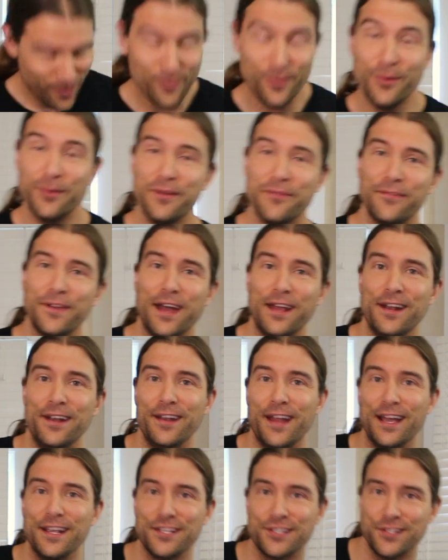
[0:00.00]
Well, you've got
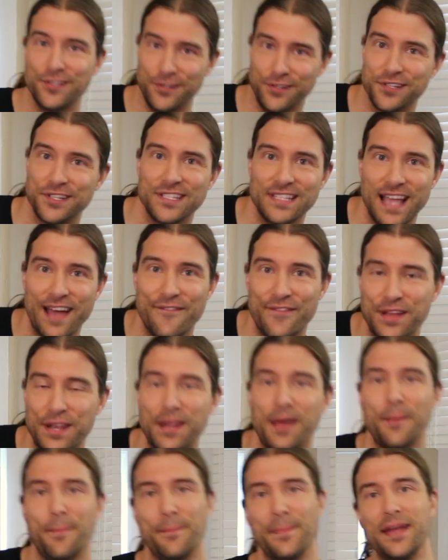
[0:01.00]
a nice little
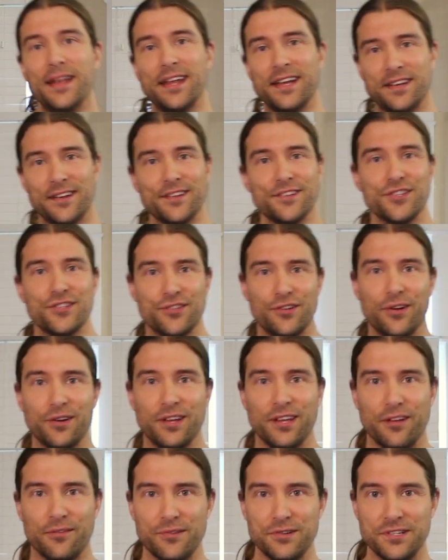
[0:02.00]
7-minute
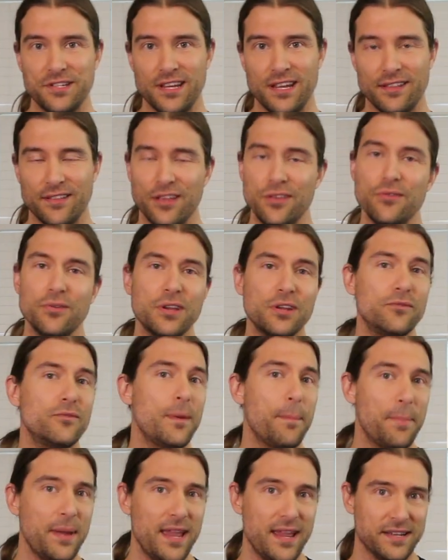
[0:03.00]
circuit routine that you can
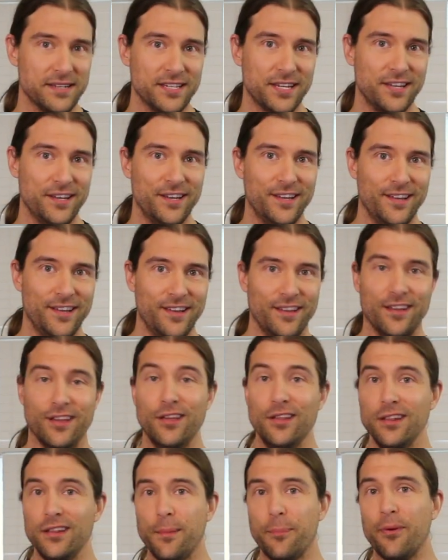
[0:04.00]
repeat
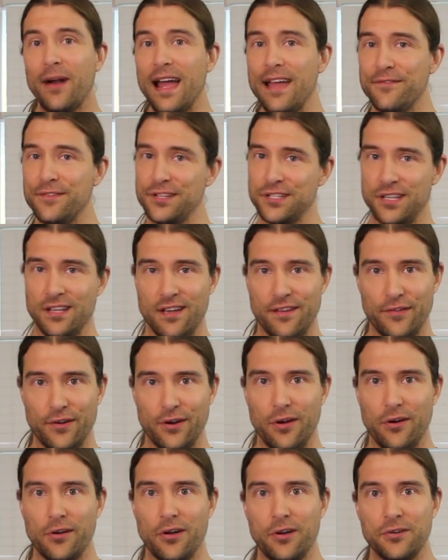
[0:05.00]
in the privacy of
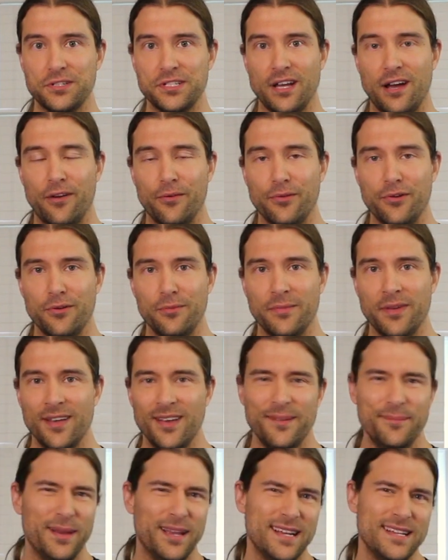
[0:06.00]
your own hotel room
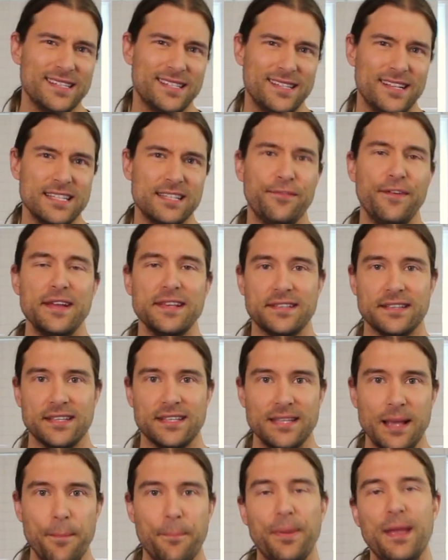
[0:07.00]
because, let's face
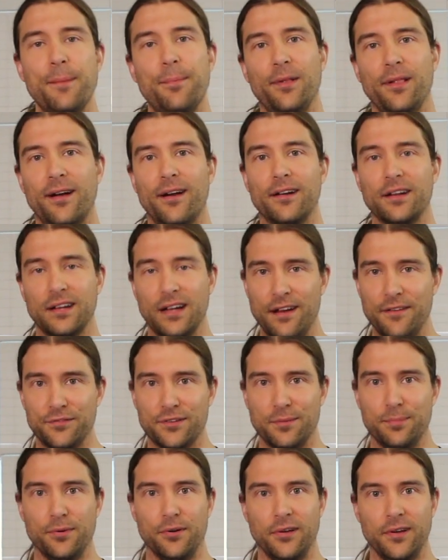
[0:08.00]
it, some people aren't
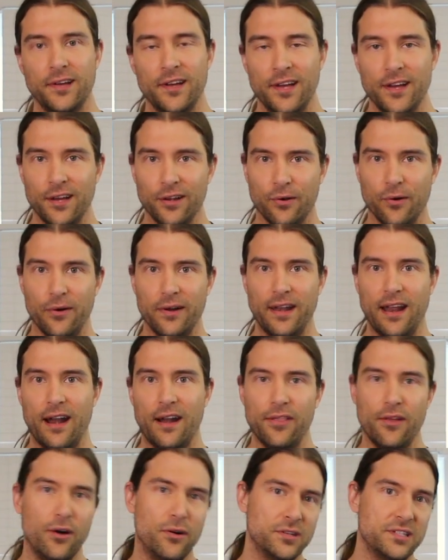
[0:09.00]
comfortable going
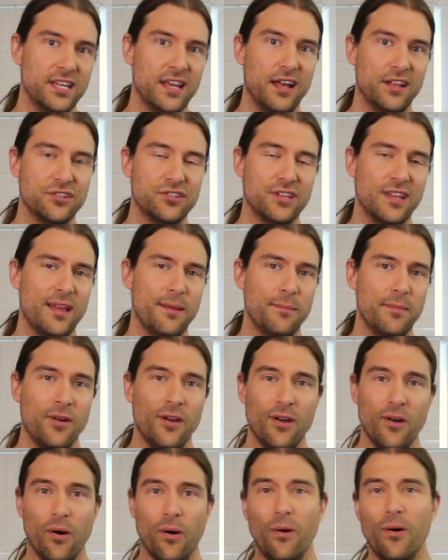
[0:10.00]
down to the hotel gym
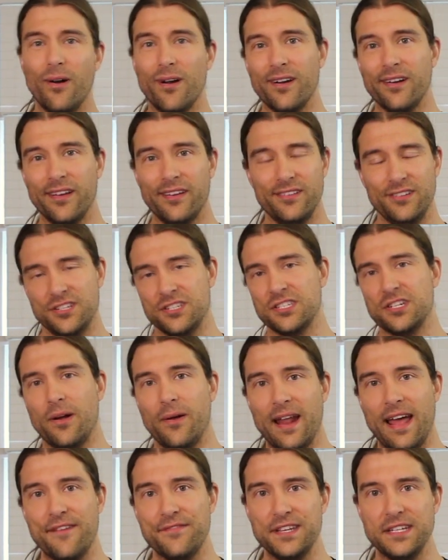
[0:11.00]
or you just
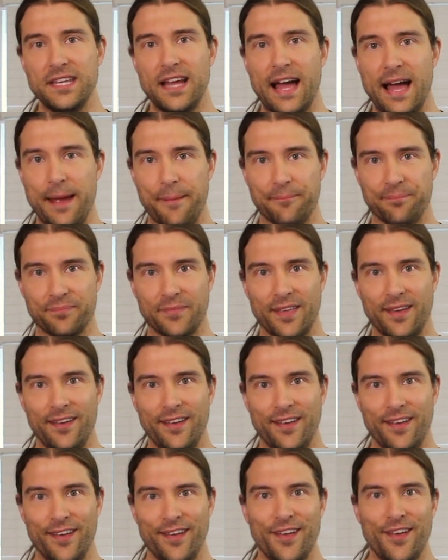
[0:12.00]
don't have the time.
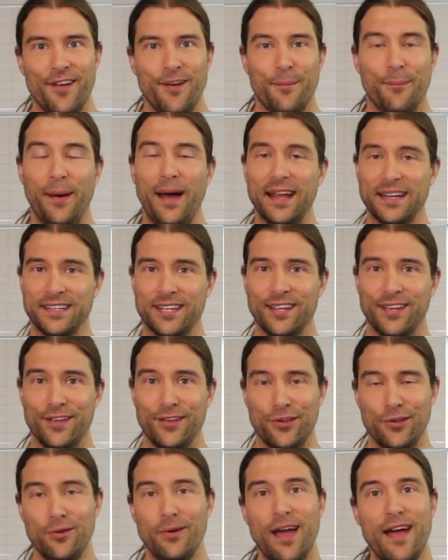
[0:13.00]
But
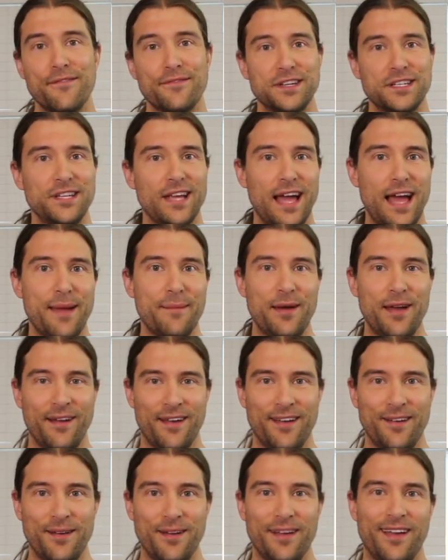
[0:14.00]
you have the time
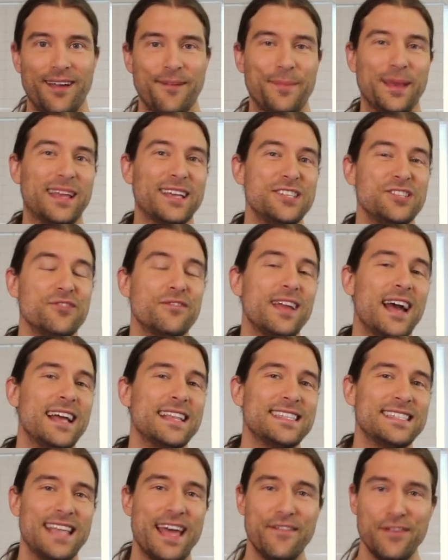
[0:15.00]
because you've
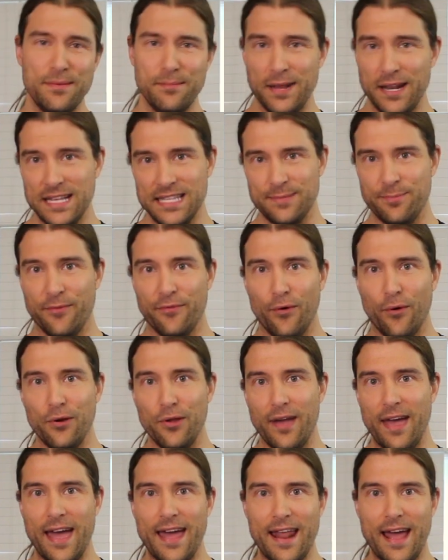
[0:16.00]
got 7 minutes before
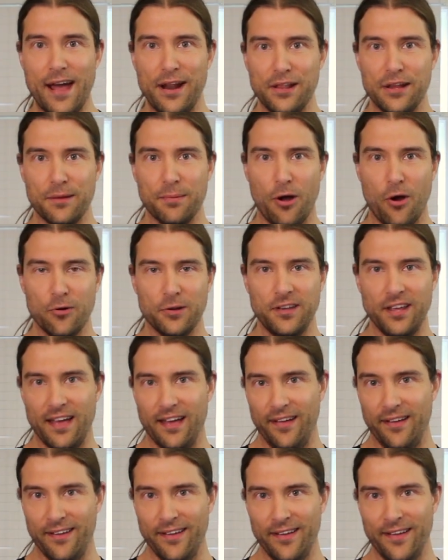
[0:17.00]
you head out of your
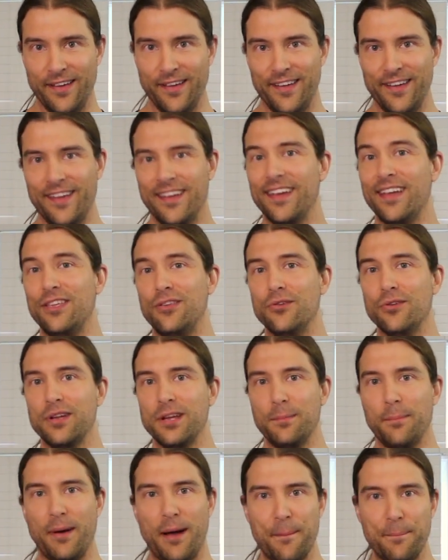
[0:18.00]
hotel and you
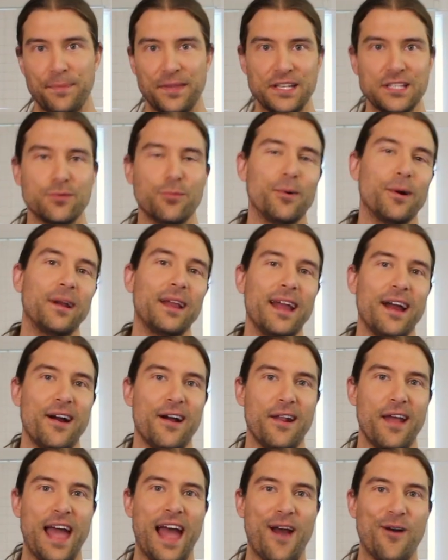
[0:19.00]
can pump this
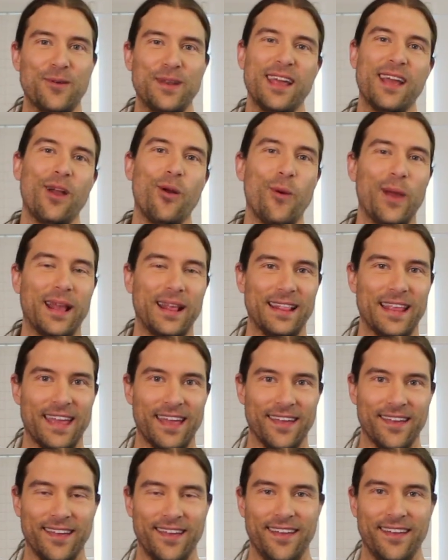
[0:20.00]
workout out quickly.